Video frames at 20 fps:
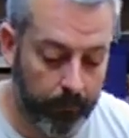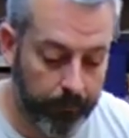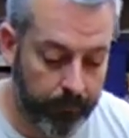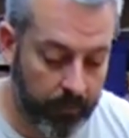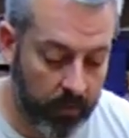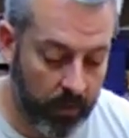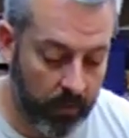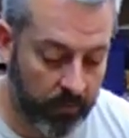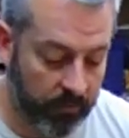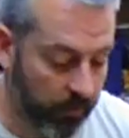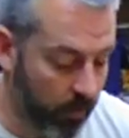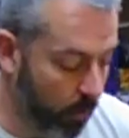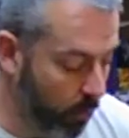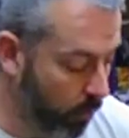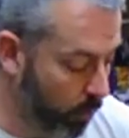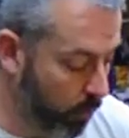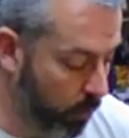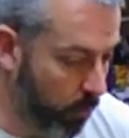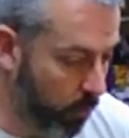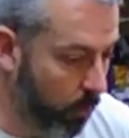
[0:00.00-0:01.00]
So
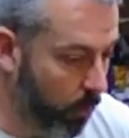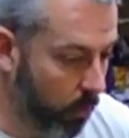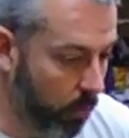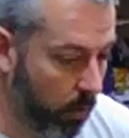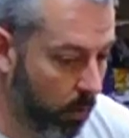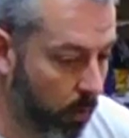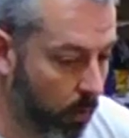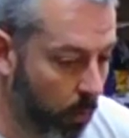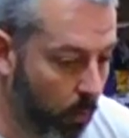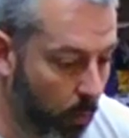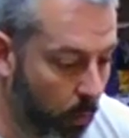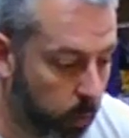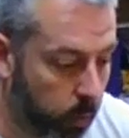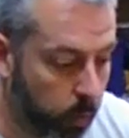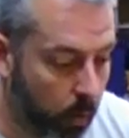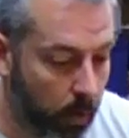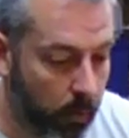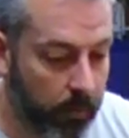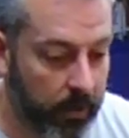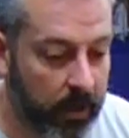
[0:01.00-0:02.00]

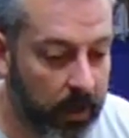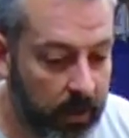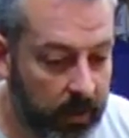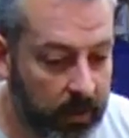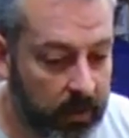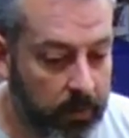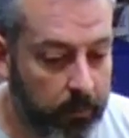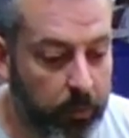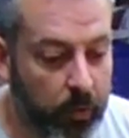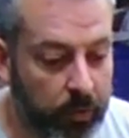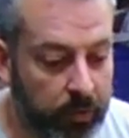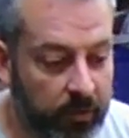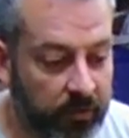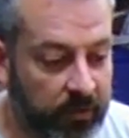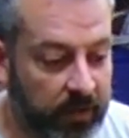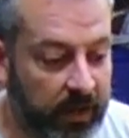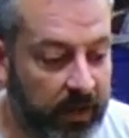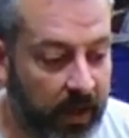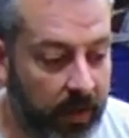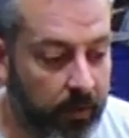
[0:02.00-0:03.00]
what are we going to need to put this
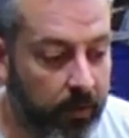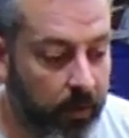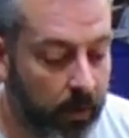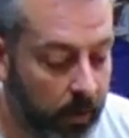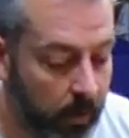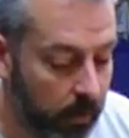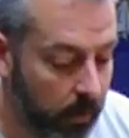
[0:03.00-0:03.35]
together?